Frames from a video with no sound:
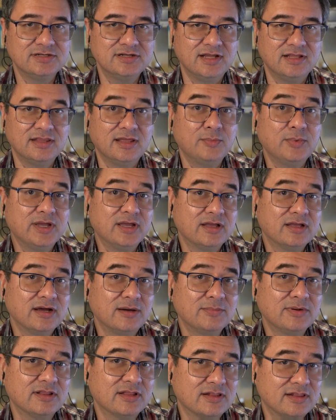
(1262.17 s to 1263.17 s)
and then we can
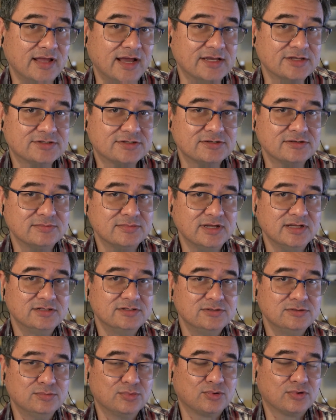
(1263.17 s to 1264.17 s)
come to the classroom and
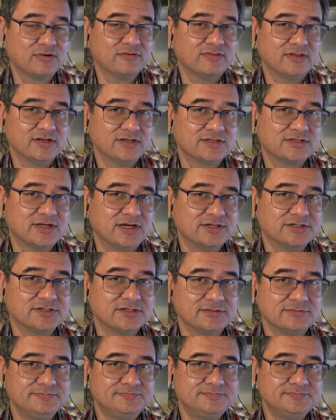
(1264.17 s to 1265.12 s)
do more of the discussion.